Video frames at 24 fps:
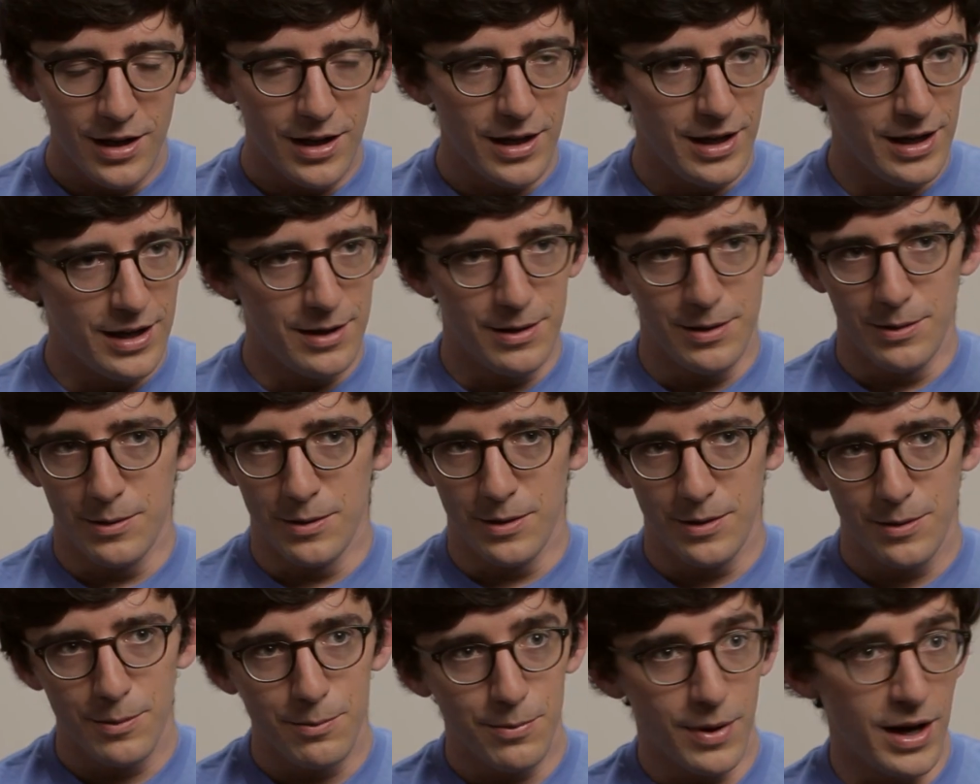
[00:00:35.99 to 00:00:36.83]
in
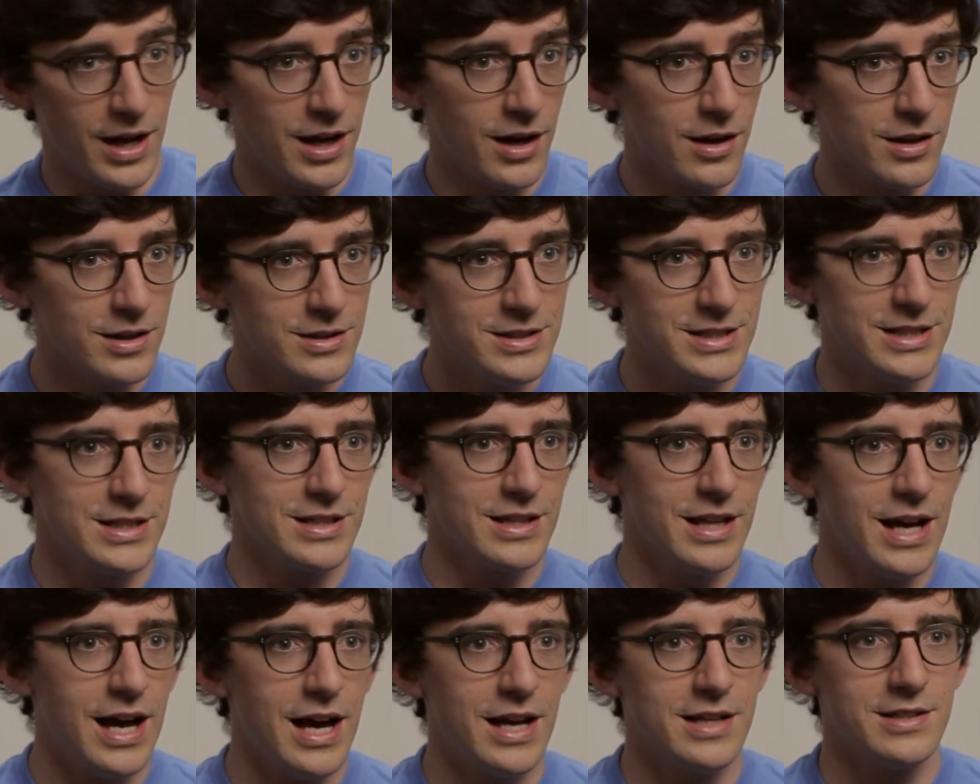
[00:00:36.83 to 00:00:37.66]
biology
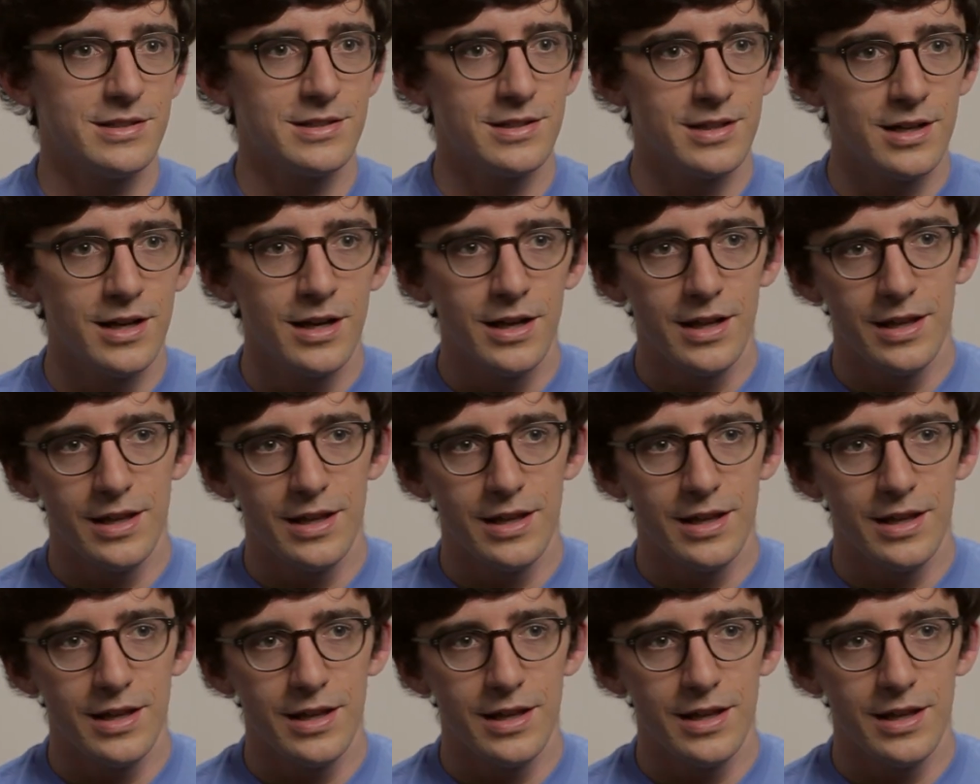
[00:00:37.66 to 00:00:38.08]
class,